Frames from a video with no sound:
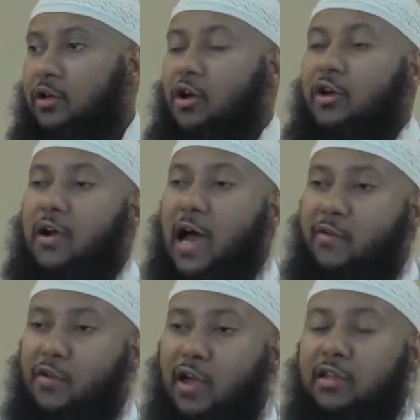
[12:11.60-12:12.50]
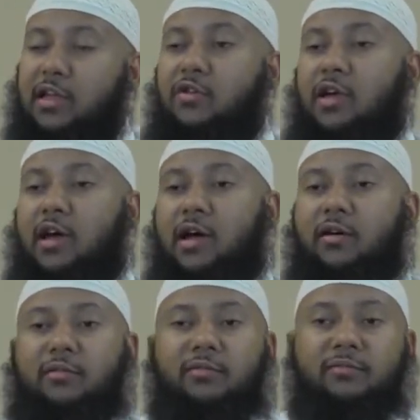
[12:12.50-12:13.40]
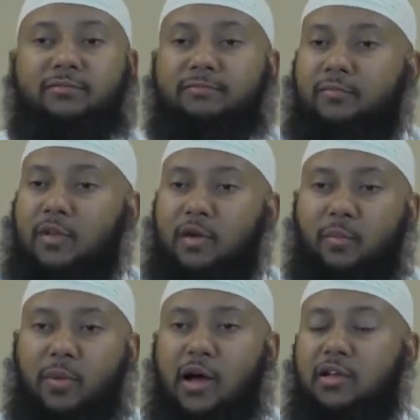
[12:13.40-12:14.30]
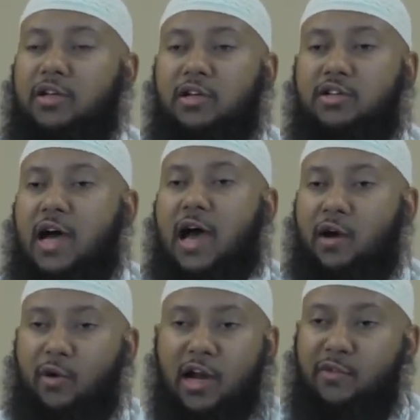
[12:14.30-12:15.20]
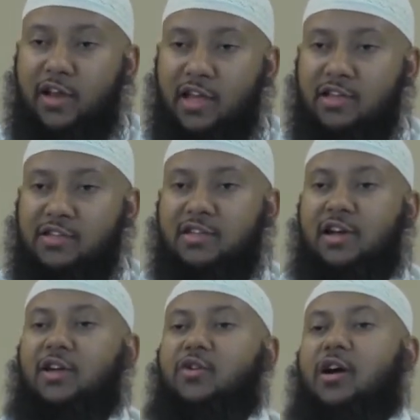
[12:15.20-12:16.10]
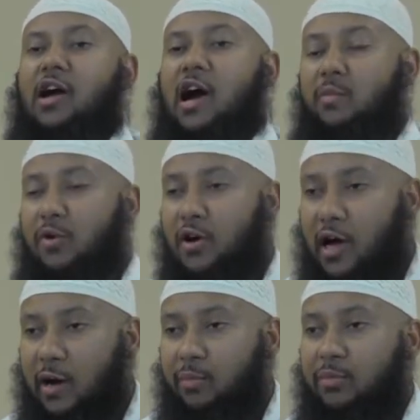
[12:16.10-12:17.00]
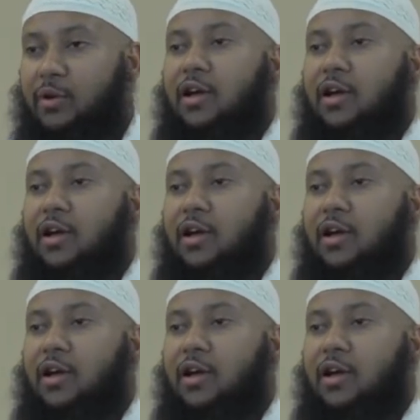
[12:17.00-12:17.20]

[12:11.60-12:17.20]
You're driving and then you get a punctured tire, whatever it is. Your car broke up.